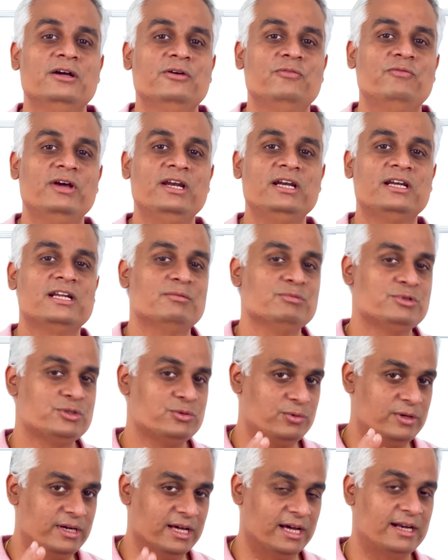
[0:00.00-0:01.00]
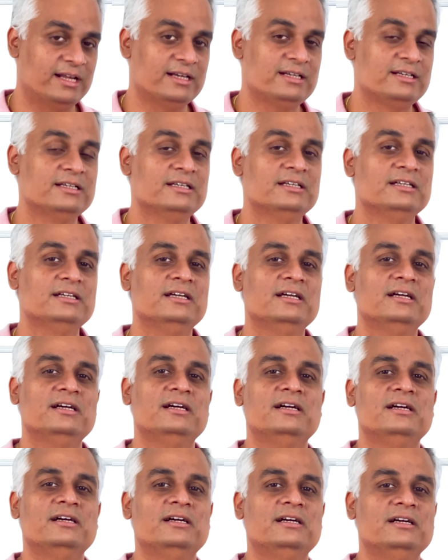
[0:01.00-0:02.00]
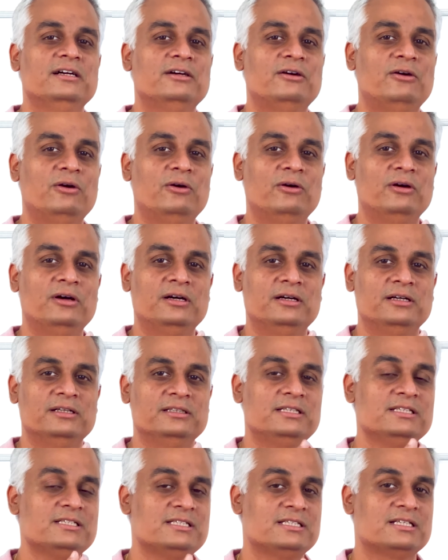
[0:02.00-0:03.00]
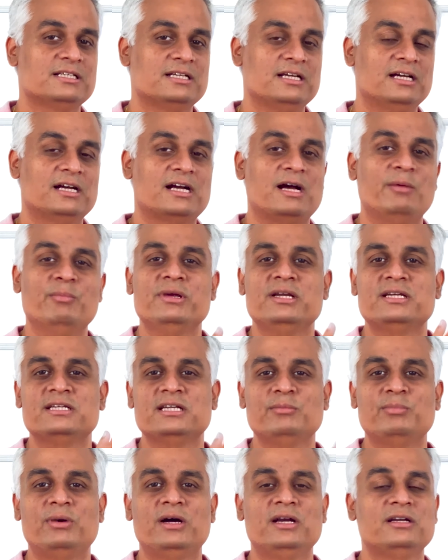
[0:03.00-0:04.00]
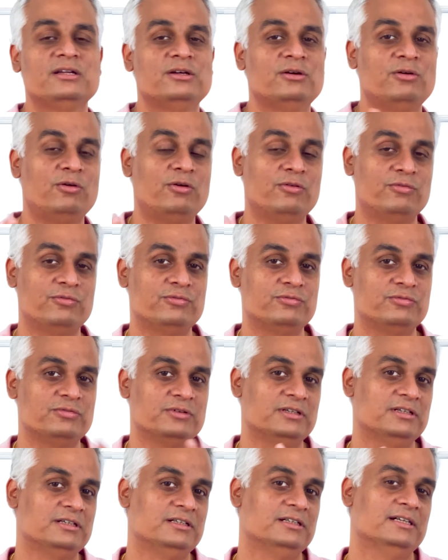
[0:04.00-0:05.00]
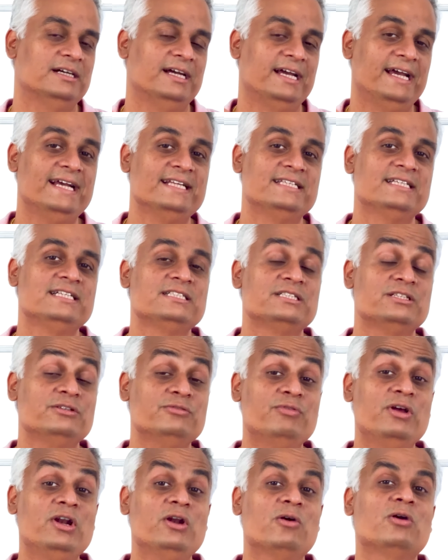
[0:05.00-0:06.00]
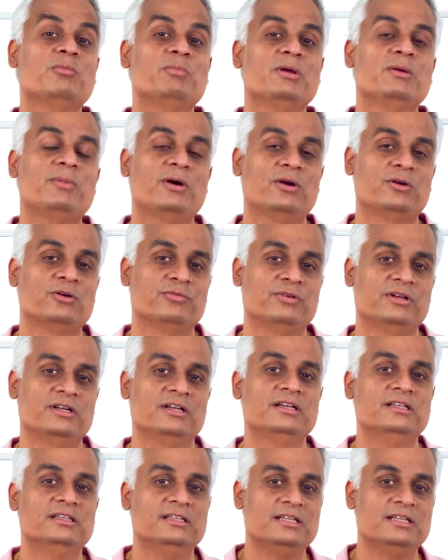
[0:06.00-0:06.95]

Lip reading: When it comes to direct, this commission part of agents will not be part of it.